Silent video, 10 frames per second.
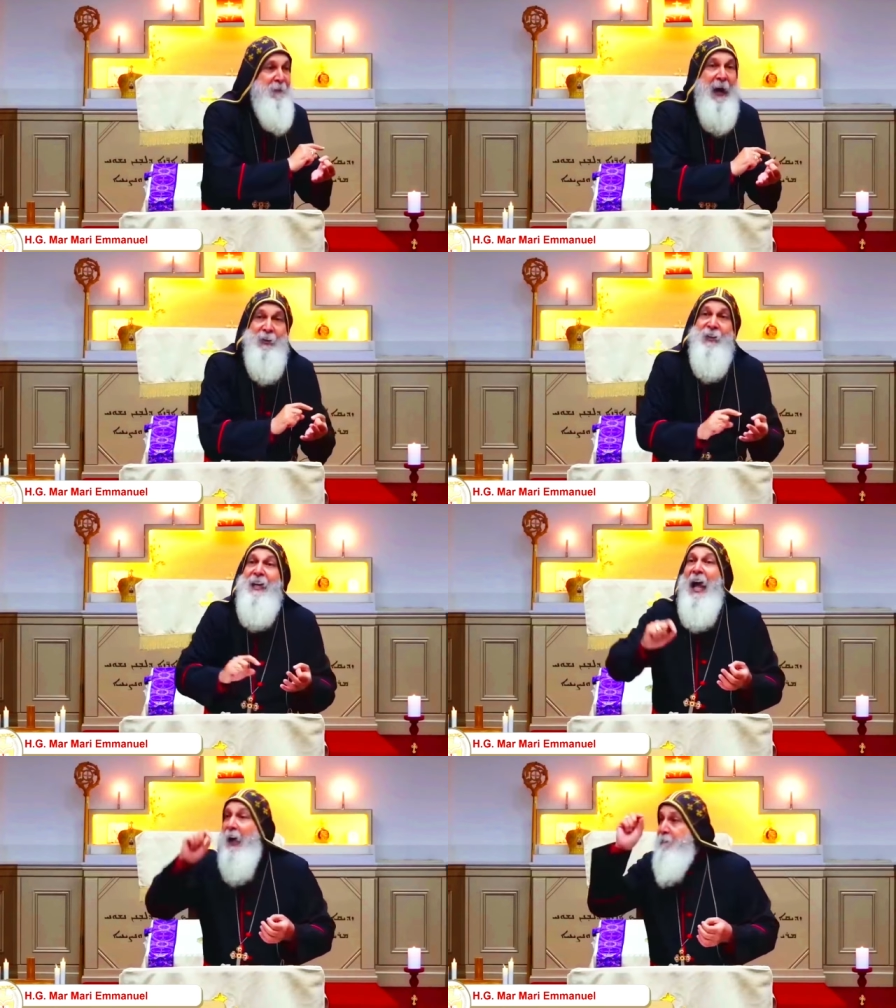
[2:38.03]
know fast.
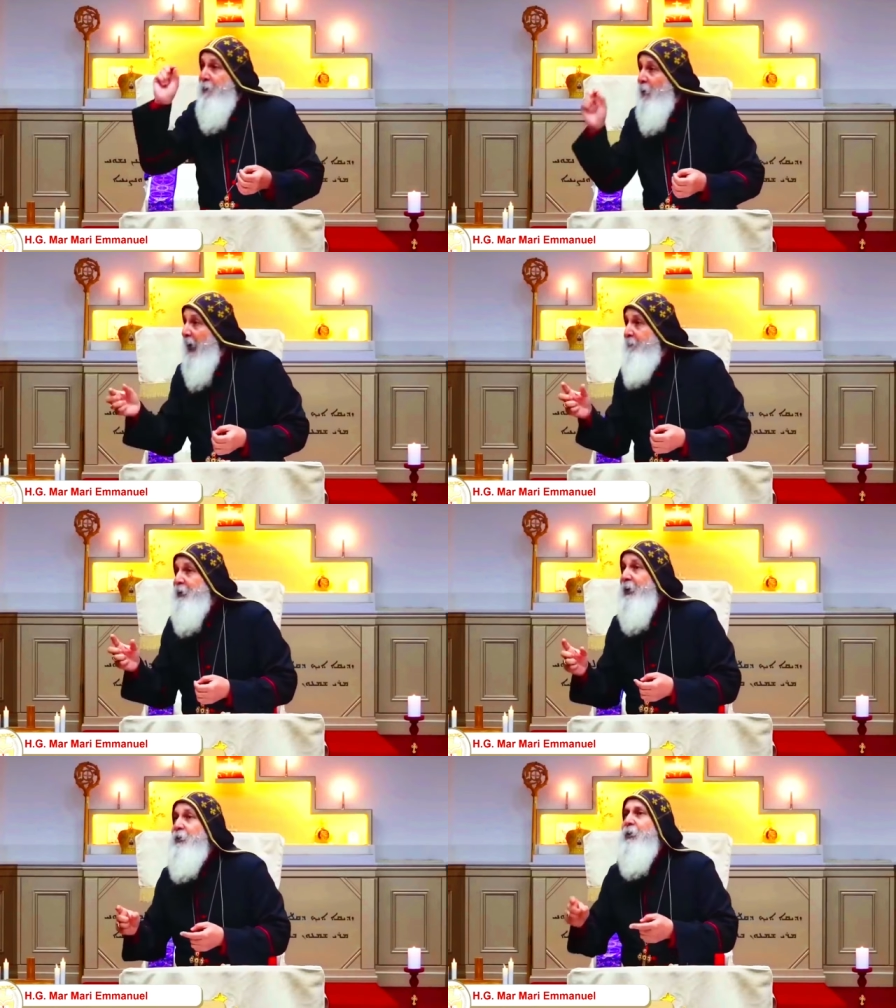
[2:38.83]
And if you love
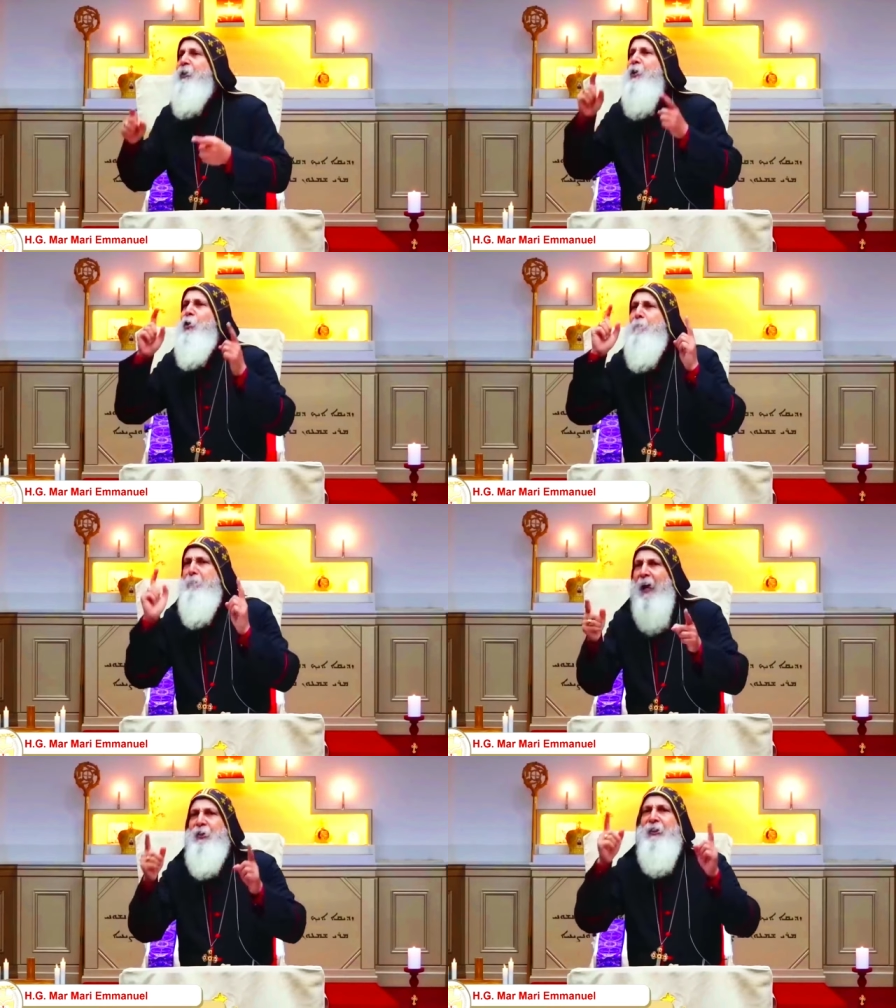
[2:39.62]
Jesus, then you
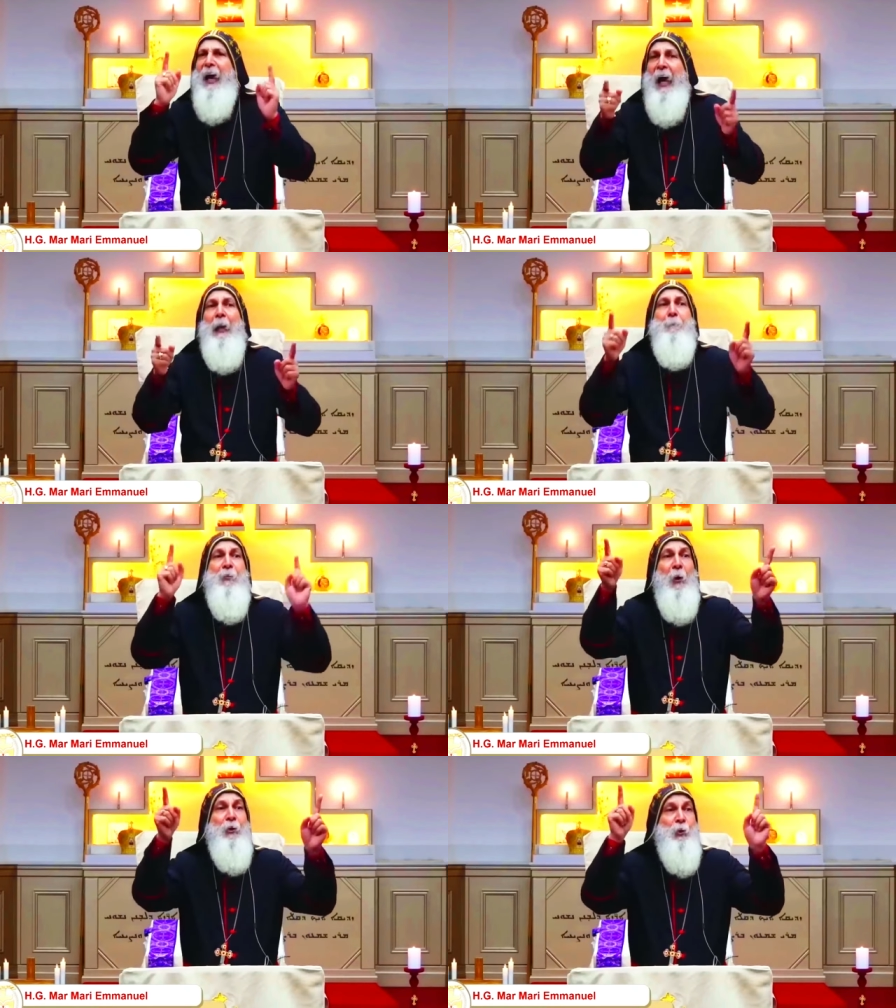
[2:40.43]
must
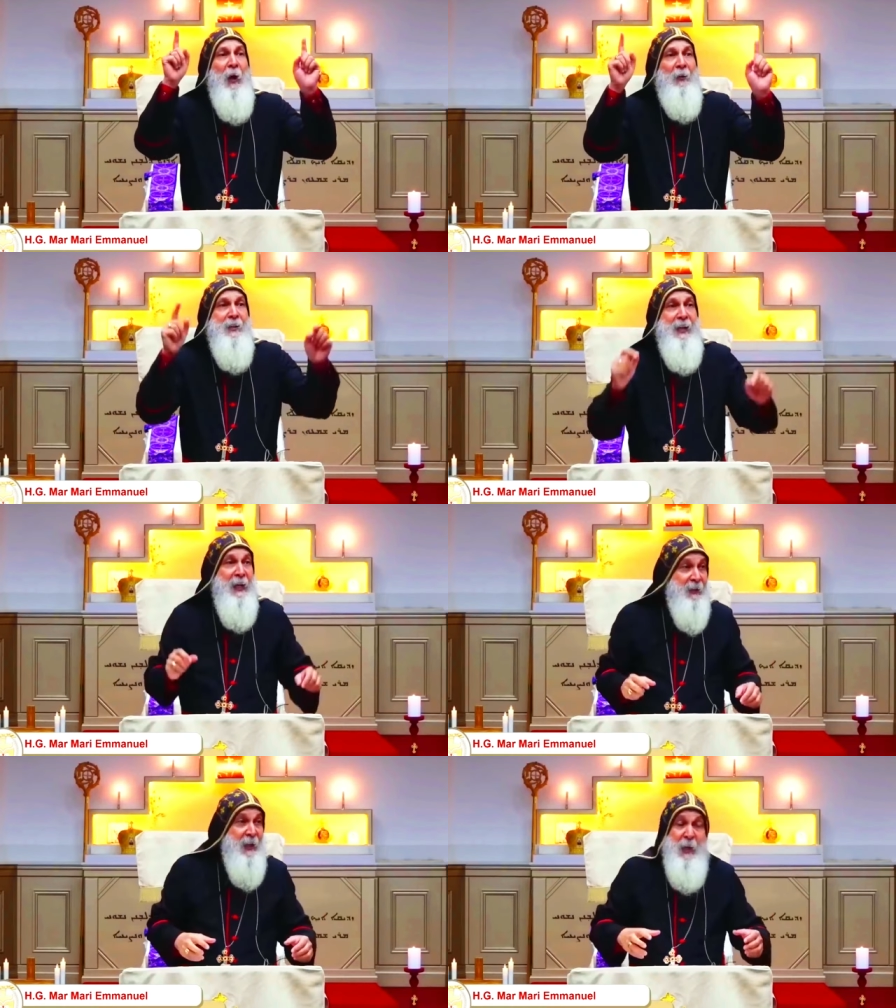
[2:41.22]
help those who are in
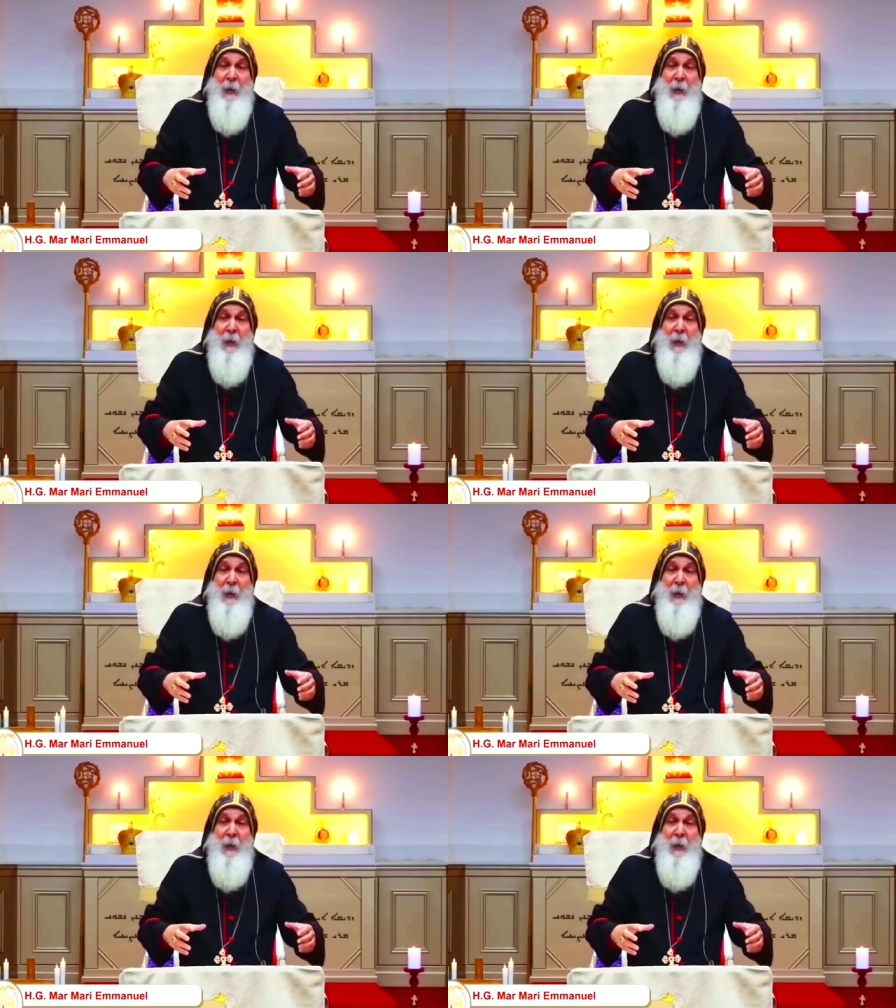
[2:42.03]
need